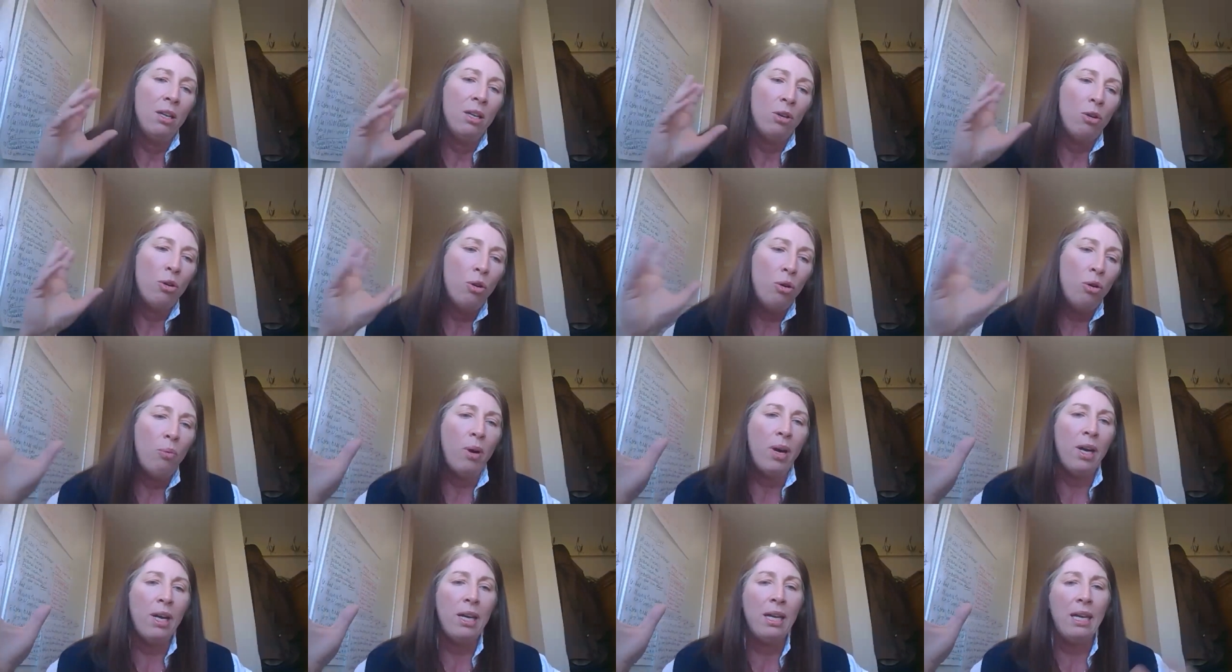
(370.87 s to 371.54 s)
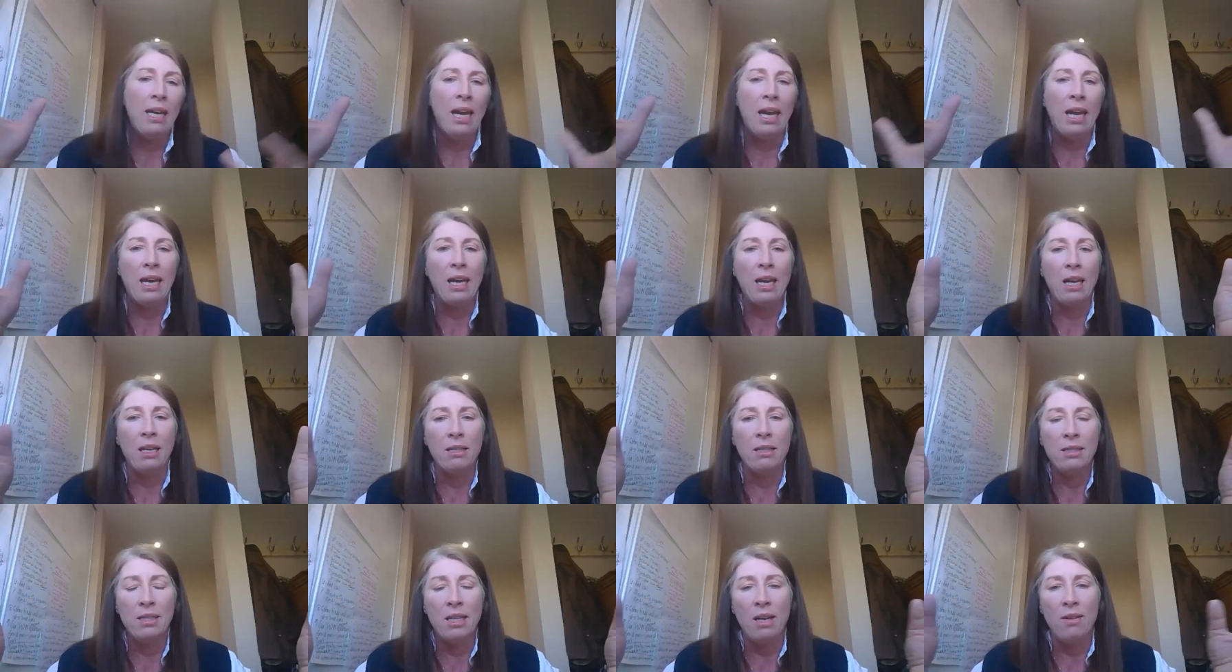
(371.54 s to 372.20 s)
co-working
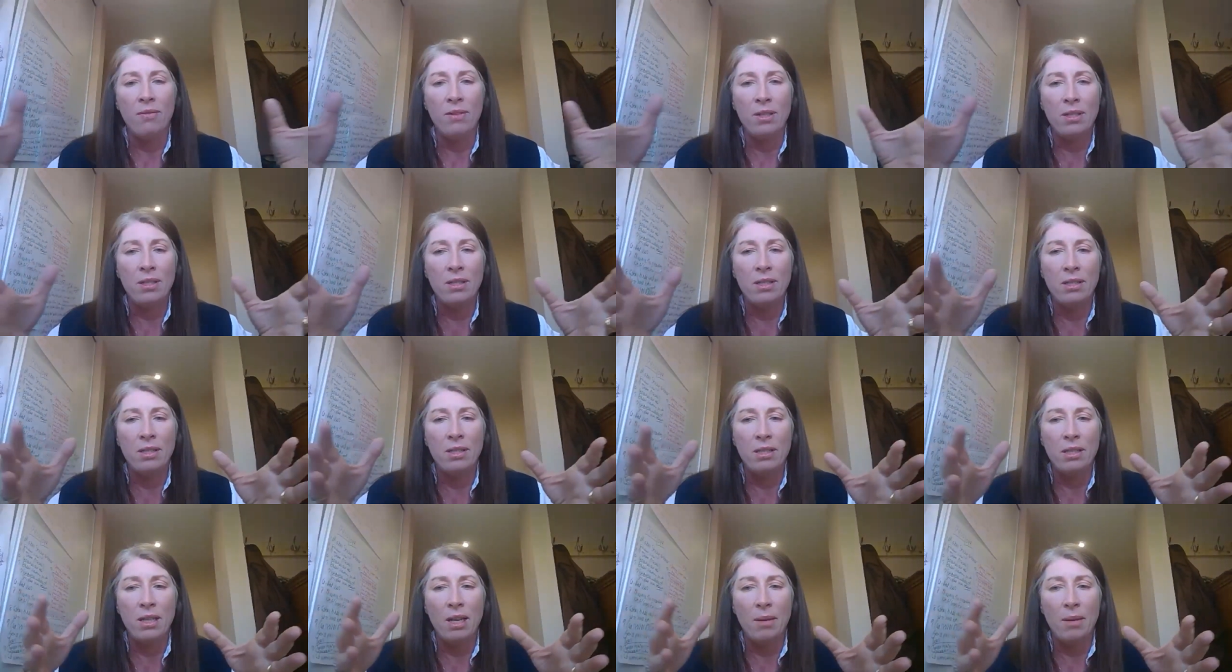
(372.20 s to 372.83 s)
and serviced